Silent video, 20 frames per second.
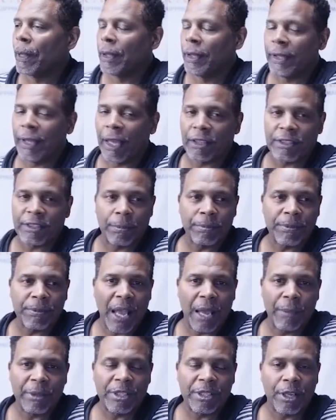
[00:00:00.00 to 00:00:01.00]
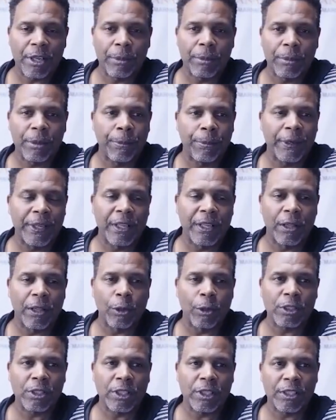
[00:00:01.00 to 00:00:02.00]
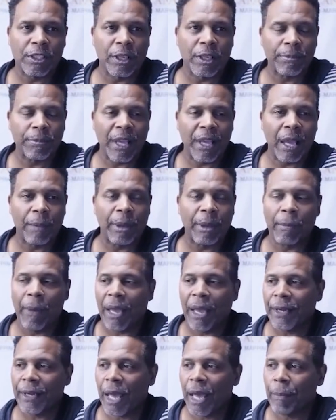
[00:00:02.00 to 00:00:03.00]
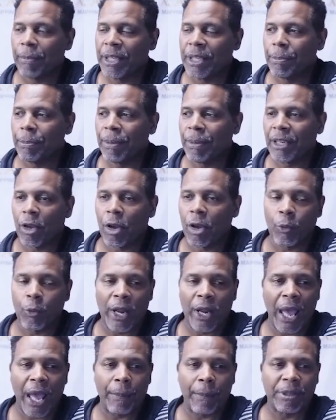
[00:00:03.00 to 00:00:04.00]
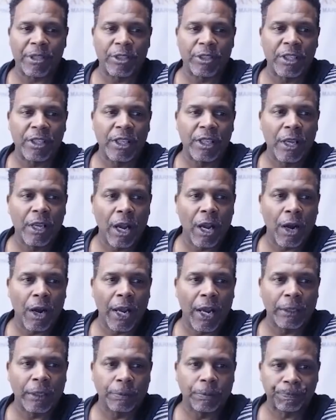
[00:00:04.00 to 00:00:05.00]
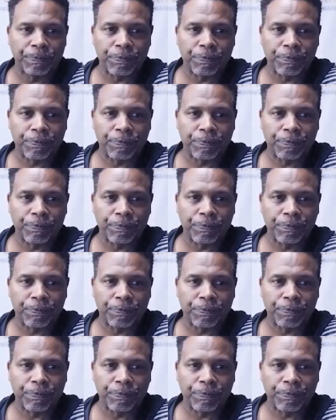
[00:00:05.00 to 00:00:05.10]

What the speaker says: Now, sometime it's going to be pretty close and sometime it might not be, depending on what happens. All right.